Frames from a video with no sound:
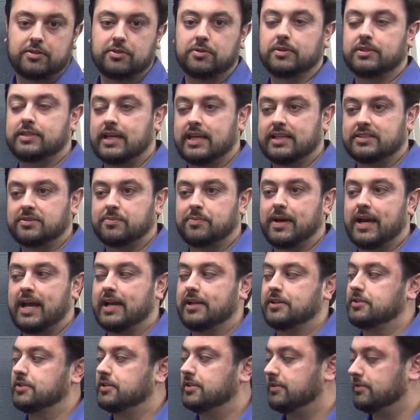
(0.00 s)
do a test
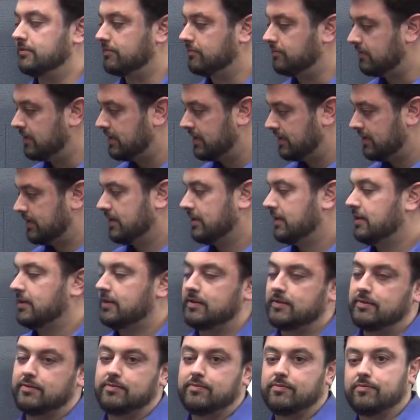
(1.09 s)
batch and
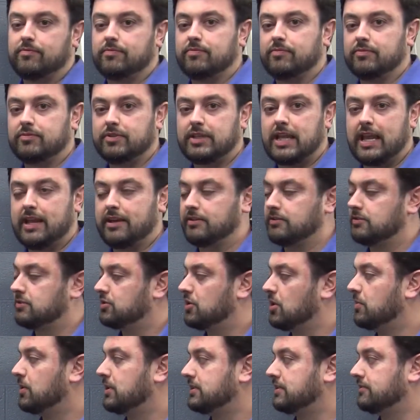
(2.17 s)
gain
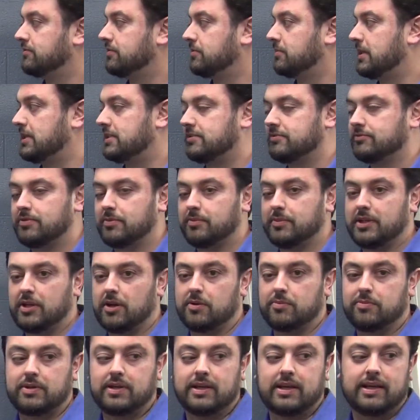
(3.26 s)
so much information from the
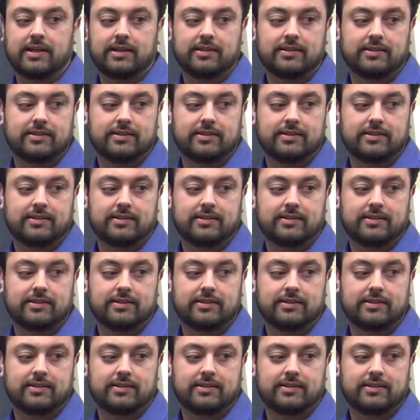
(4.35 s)
RPA.